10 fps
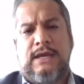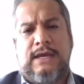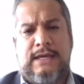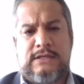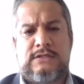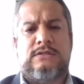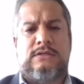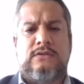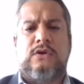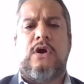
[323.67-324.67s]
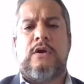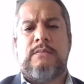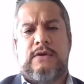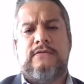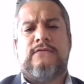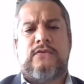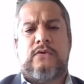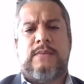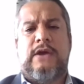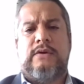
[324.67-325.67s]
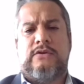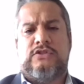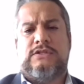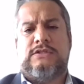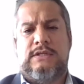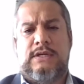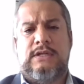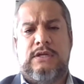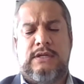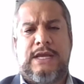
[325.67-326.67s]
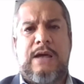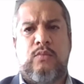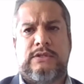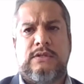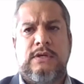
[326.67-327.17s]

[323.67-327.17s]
it is the arm for bioenergies in Capua.